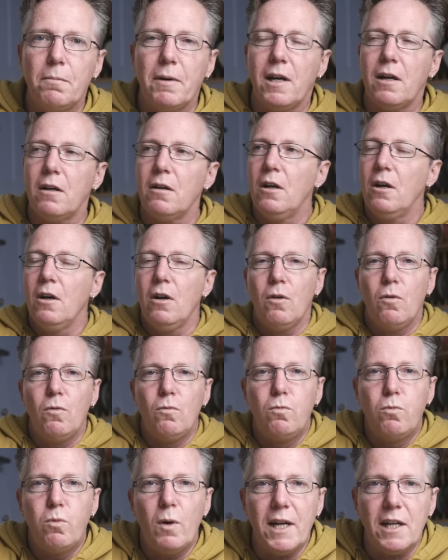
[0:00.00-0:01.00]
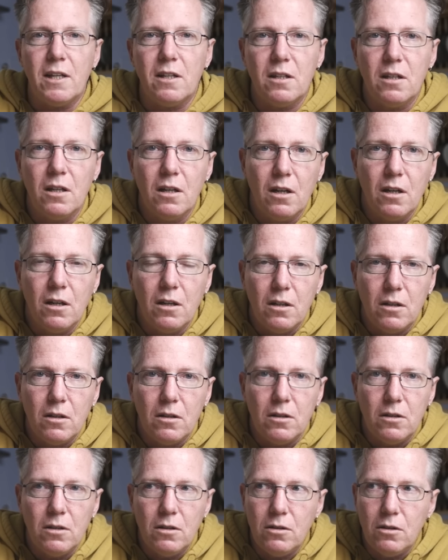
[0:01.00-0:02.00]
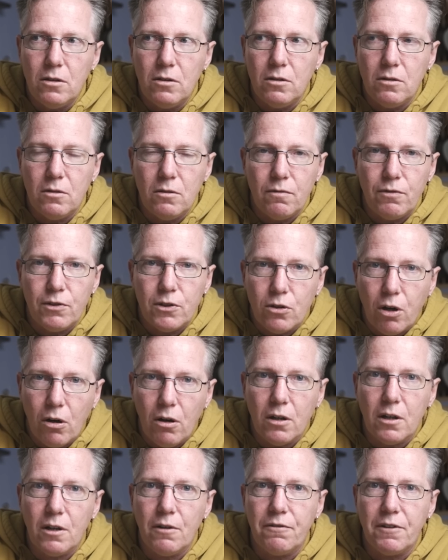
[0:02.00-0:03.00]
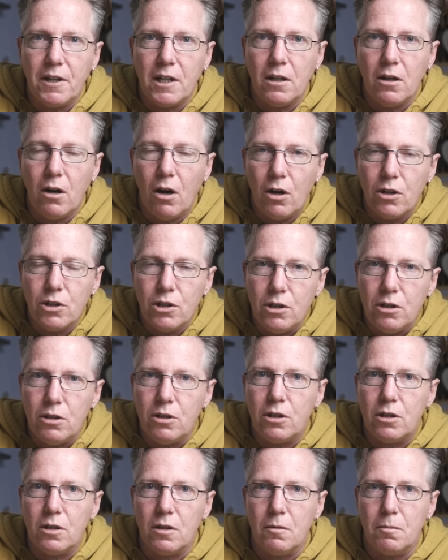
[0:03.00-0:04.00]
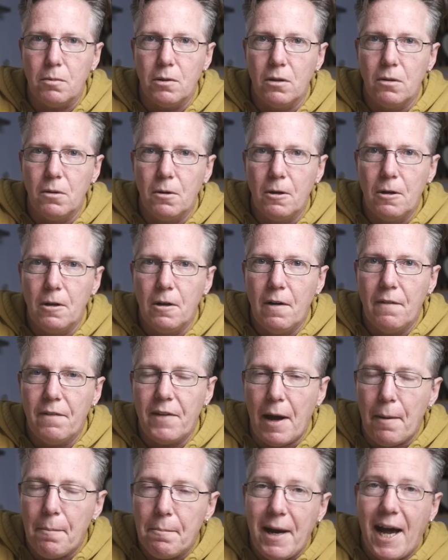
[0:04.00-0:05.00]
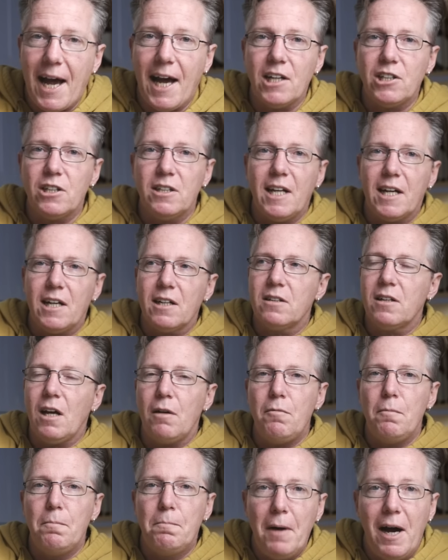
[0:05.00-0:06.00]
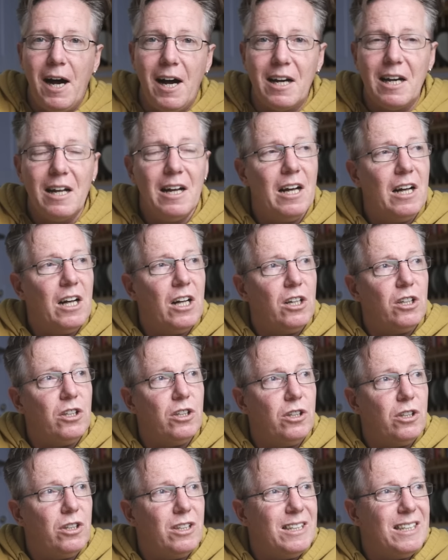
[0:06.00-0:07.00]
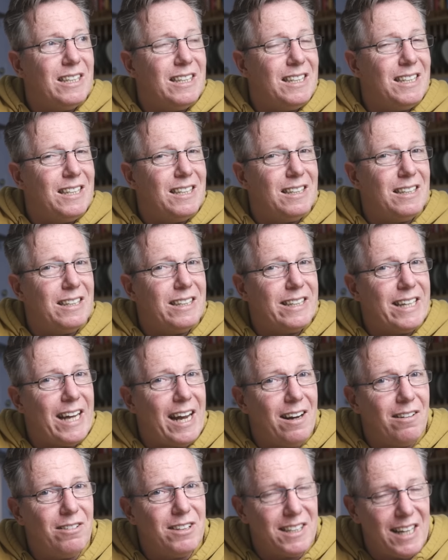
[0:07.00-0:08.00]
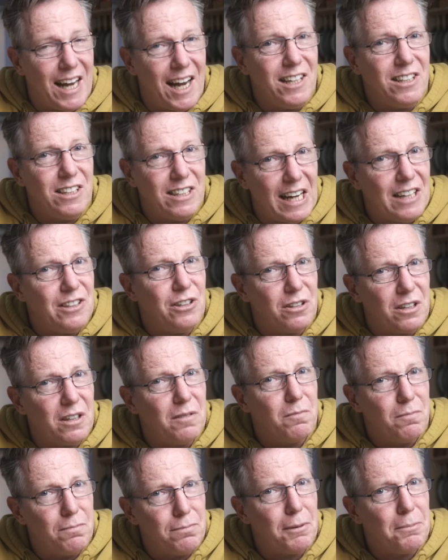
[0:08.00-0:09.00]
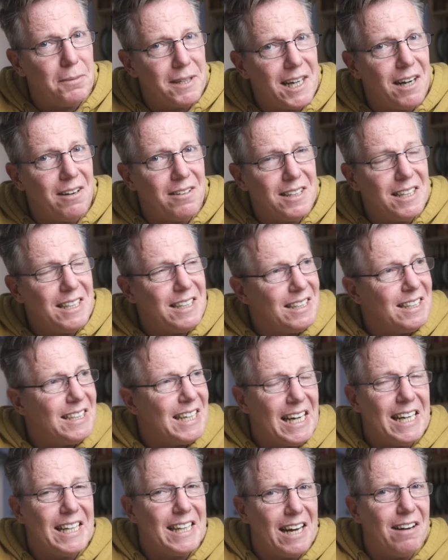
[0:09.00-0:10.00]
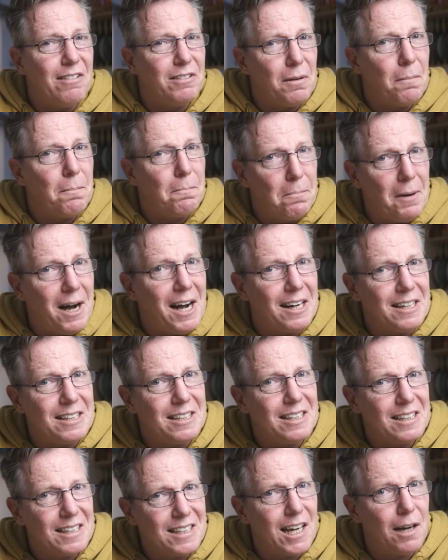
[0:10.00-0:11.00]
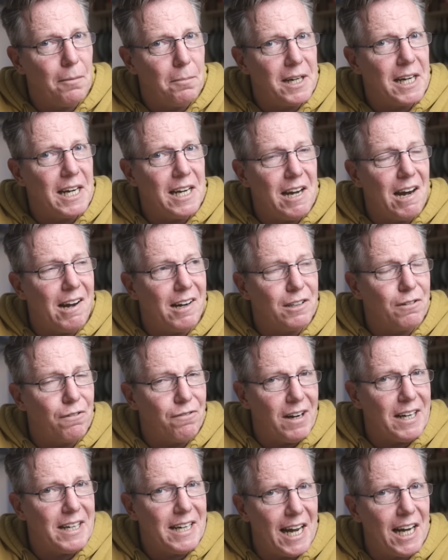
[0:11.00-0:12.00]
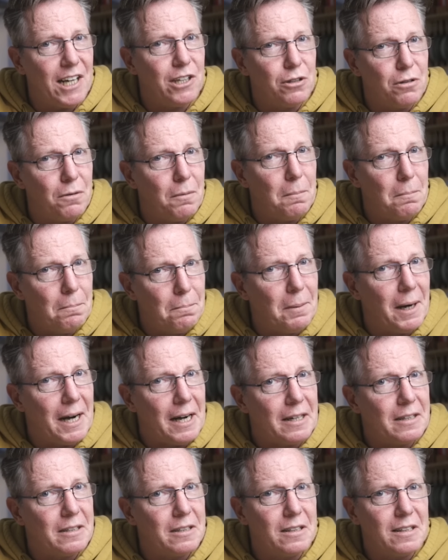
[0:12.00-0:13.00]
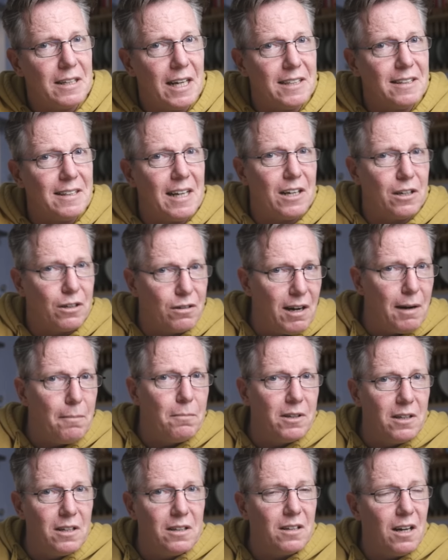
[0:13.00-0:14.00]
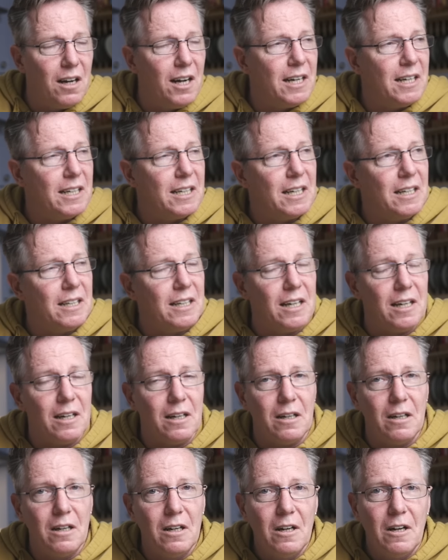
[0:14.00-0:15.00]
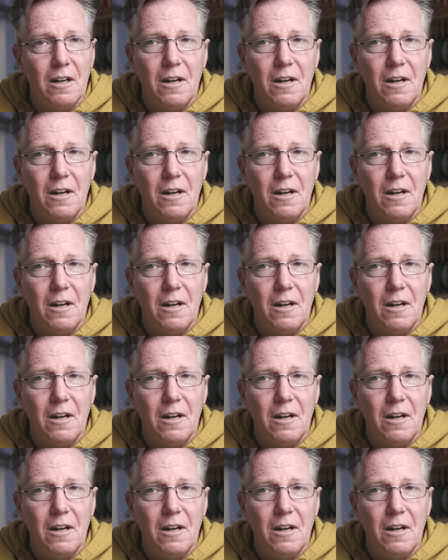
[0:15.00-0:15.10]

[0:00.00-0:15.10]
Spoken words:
about with photography on YouTube. That passion, that excitement. But there's, and as you can probably guarantee to see, there is a but coming in here, and it's financial but. That's that gremlin that's hiding in there.